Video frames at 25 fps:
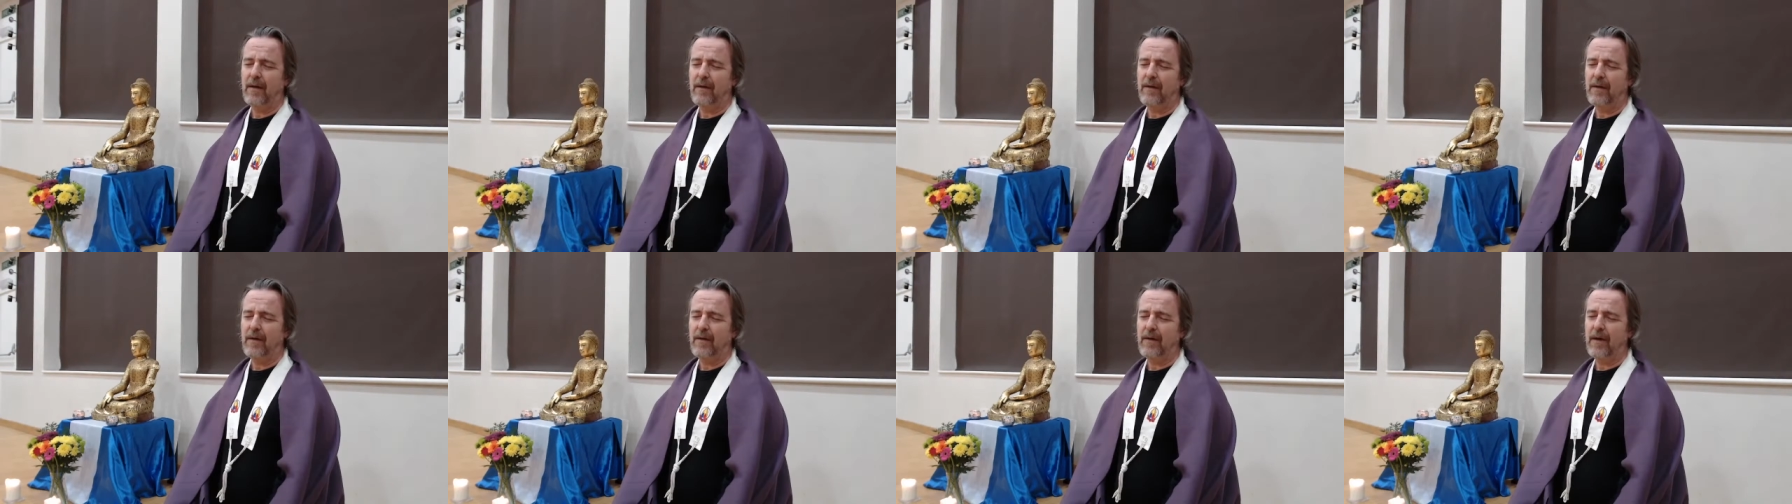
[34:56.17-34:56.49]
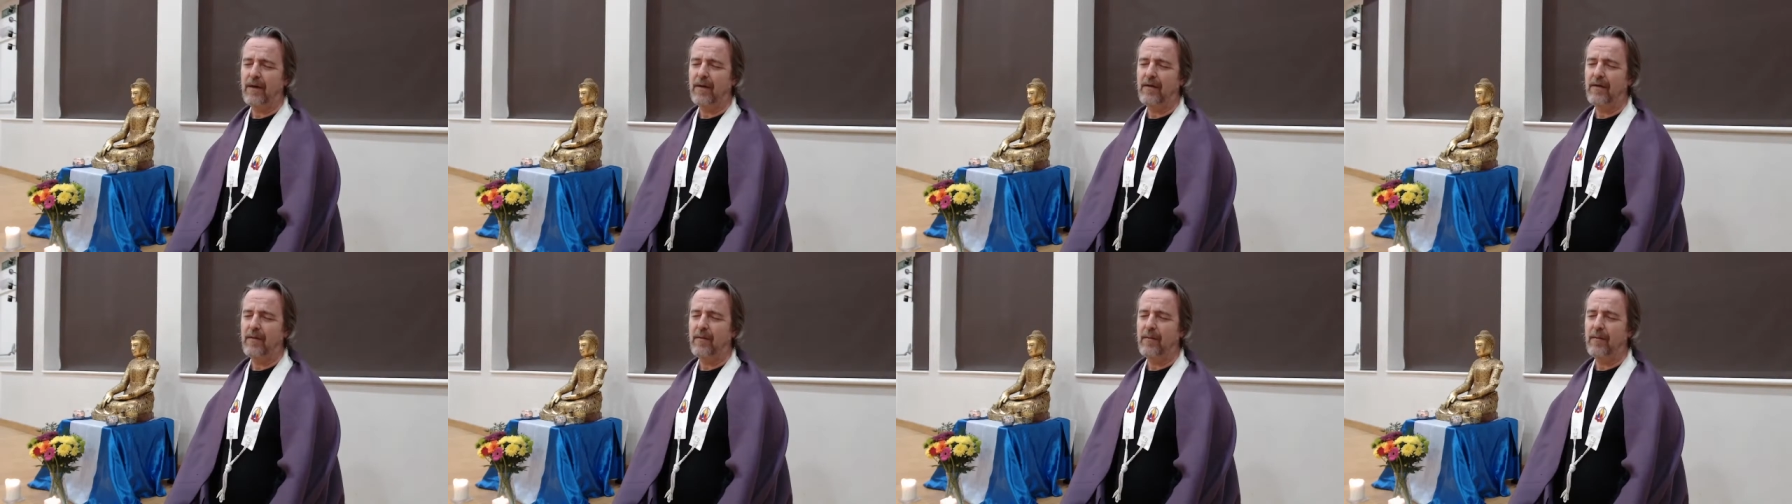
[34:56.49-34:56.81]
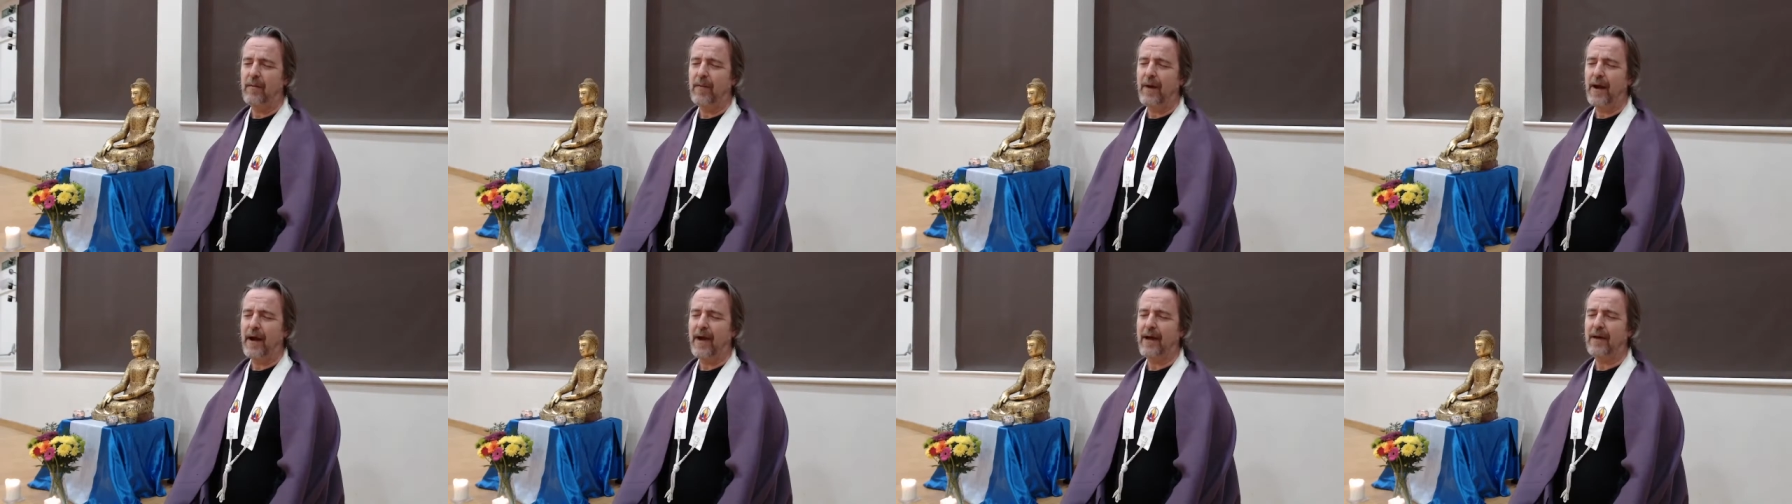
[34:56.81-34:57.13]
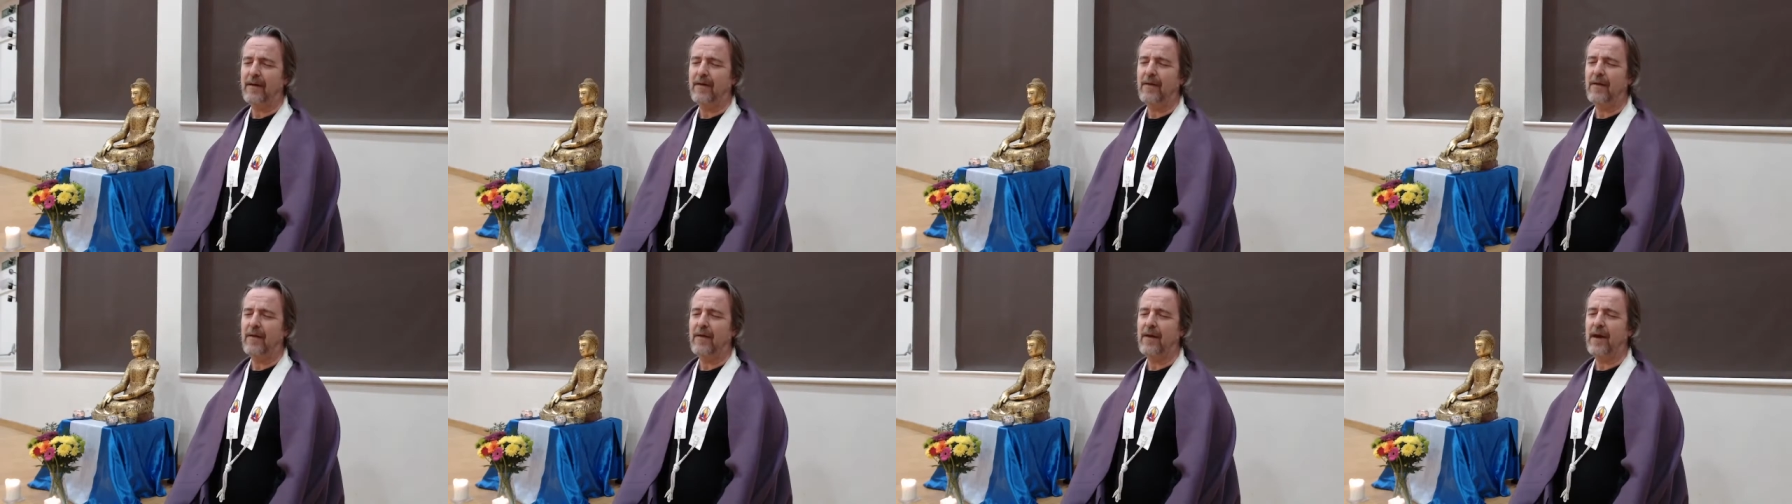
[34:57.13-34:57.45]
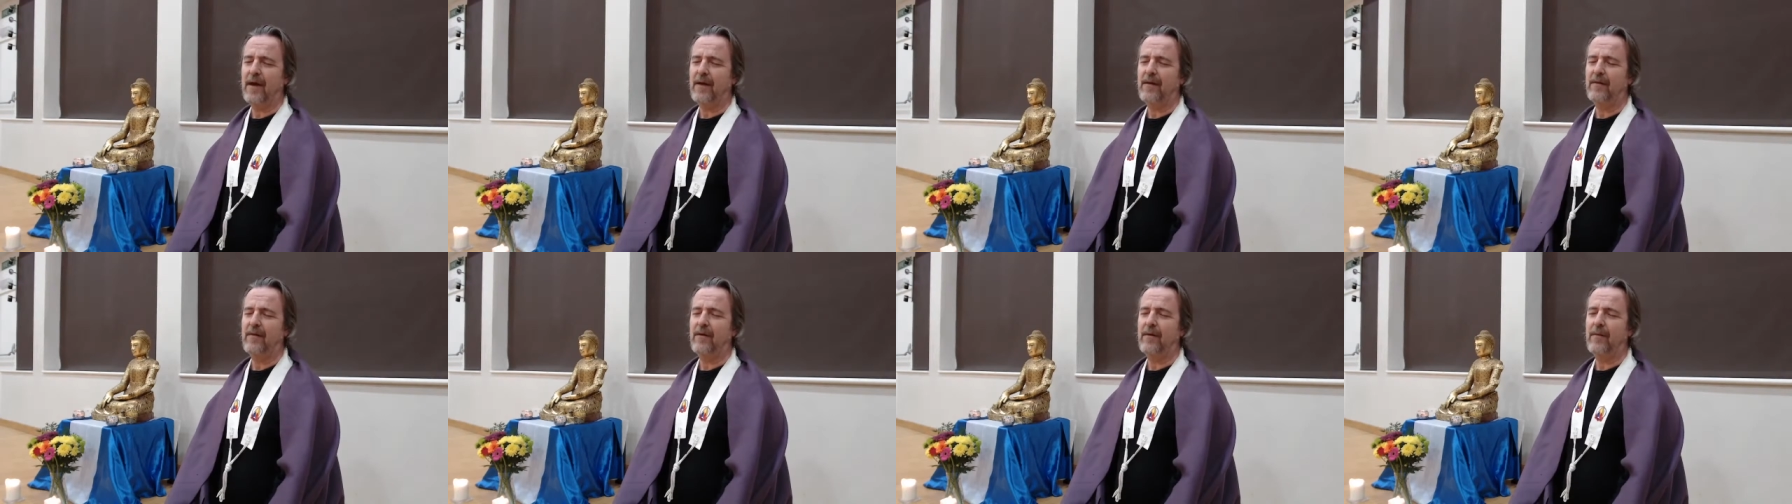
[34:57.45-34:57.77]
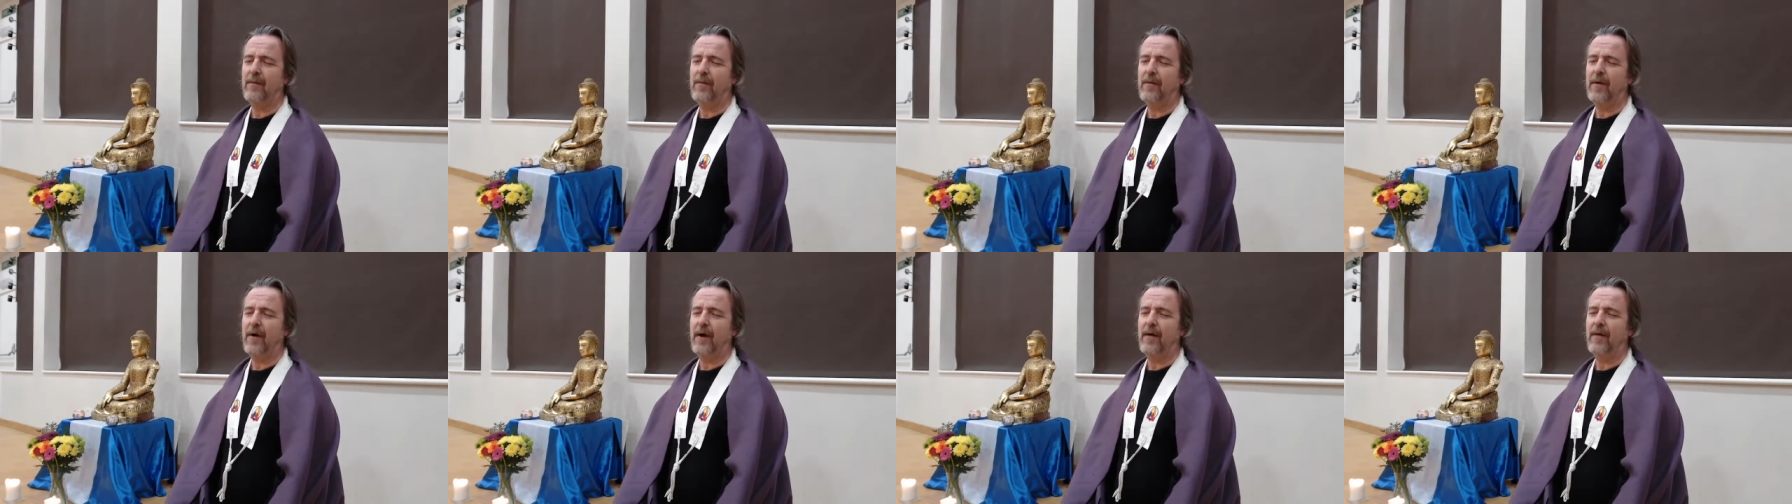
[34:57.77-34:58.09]
attention back to the next
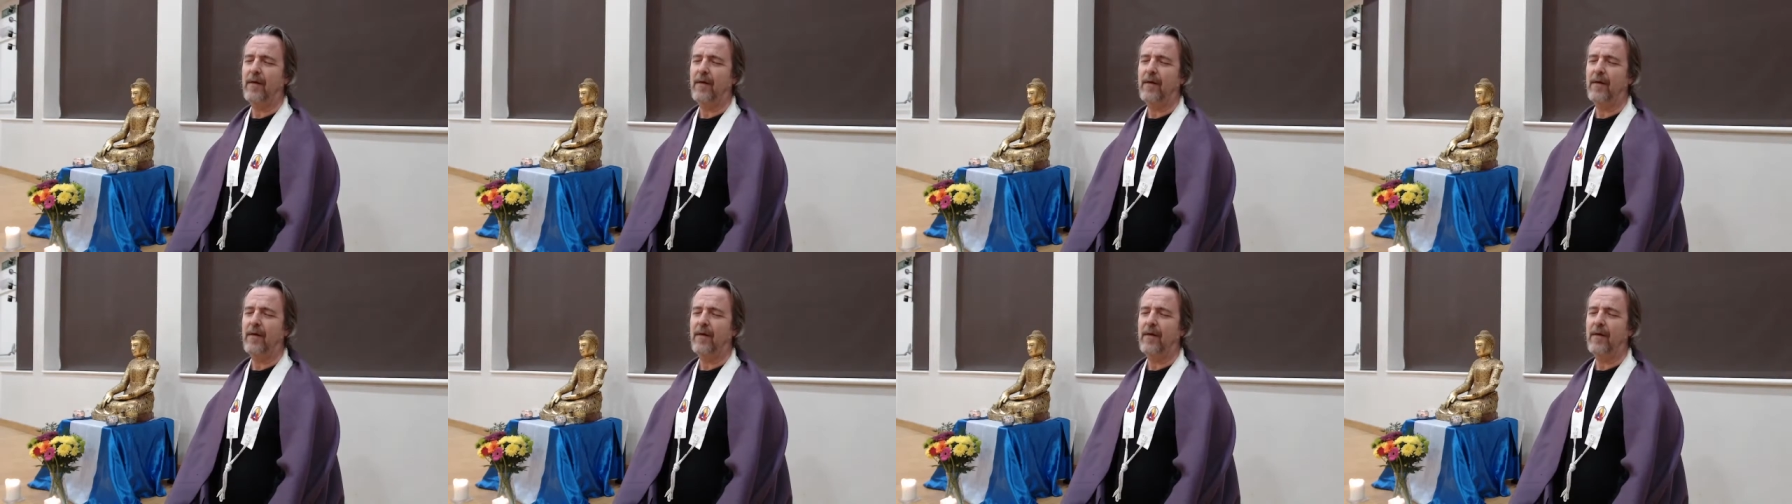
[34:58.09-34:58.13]
in-breath.